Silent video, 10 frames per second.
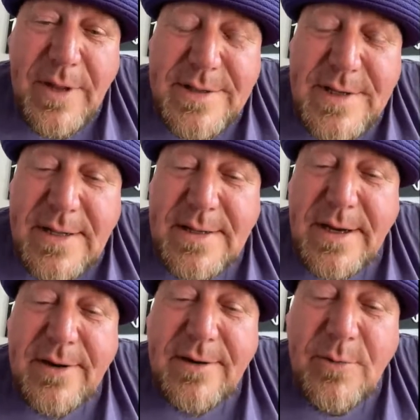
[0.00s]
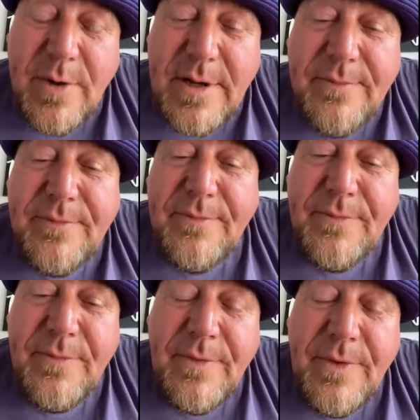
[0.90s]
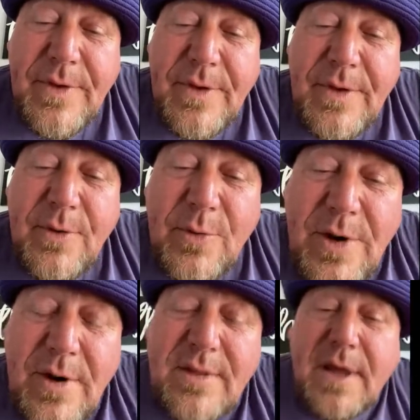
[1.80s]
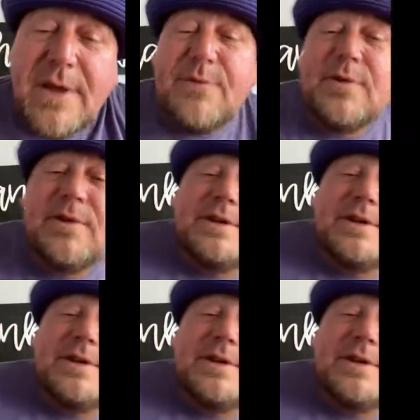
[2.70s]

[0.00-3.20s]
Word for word: Well, he's not there. Well, we are thankful.